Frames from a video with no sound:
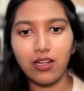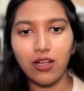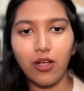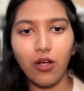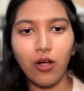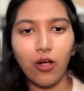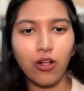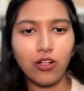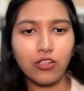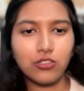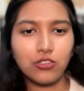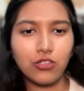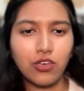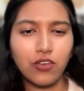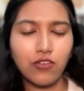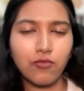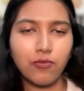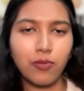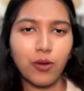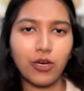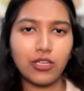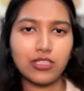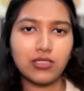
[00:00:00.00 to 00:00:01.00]
Also, if
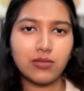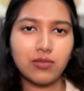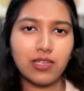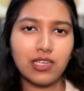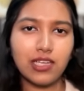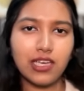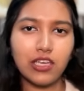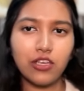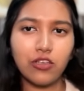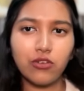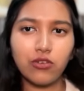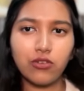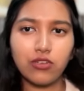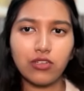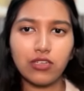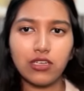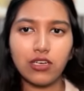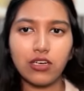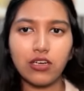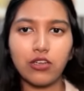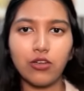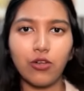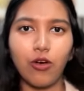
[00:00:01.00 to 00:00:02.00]
possible, can you
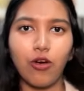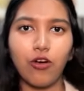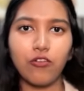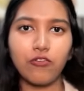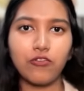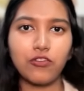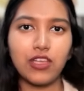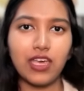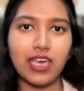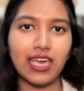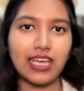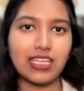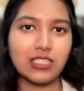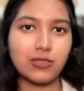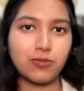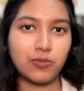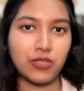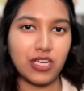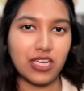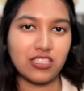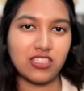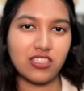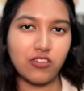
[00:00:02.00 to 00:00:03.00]
turn off the
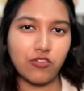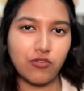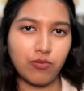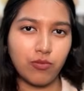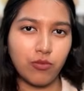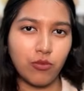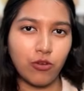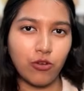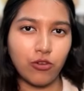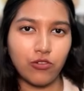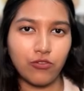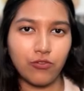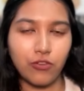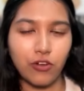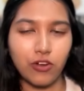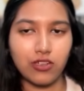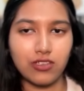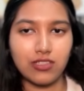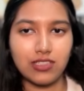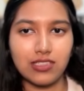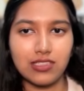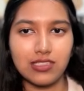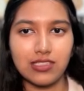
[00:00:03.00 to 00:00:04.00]
expressive mode for
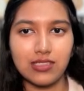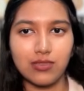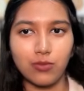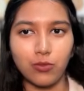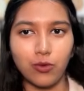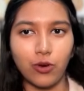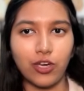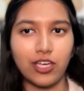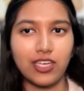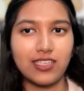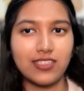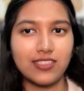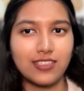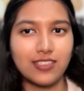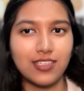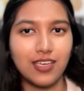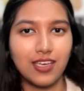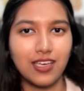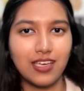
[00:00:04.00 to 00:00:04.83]
this voice?